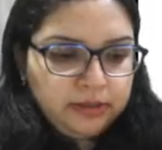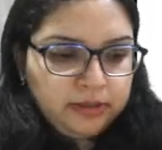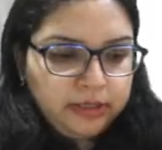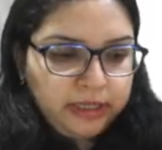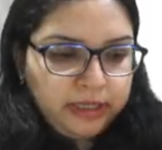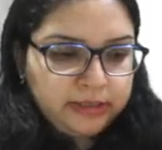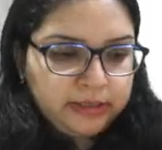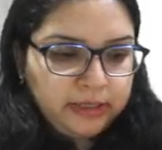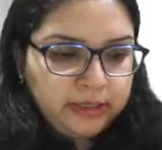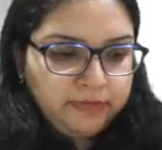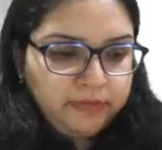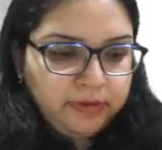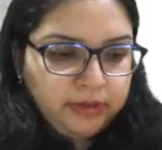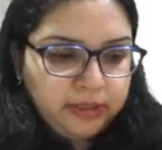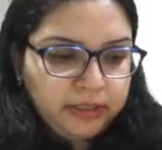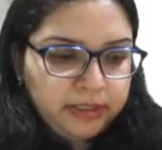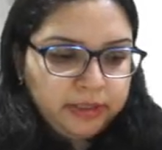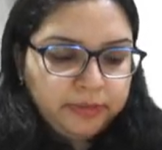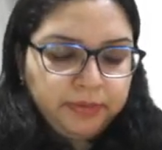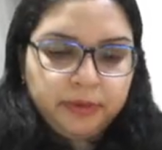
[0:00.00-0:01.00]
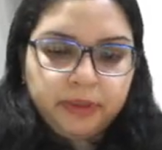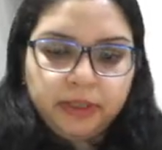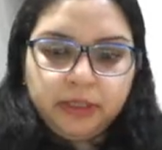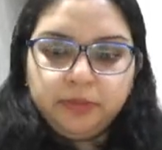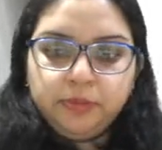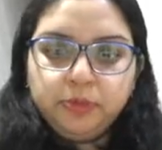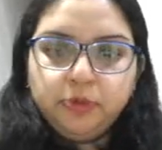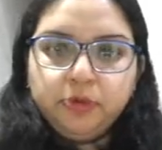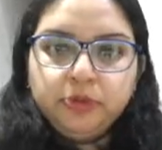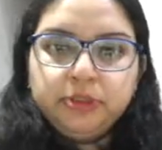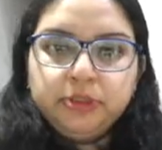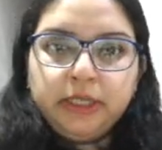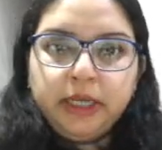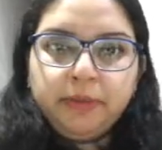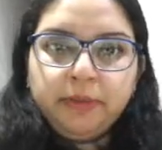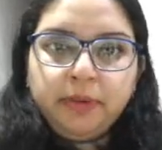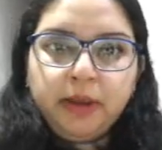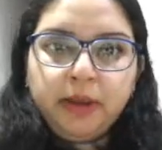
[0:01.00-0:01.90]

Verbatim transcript: That's giving a typical boot shaped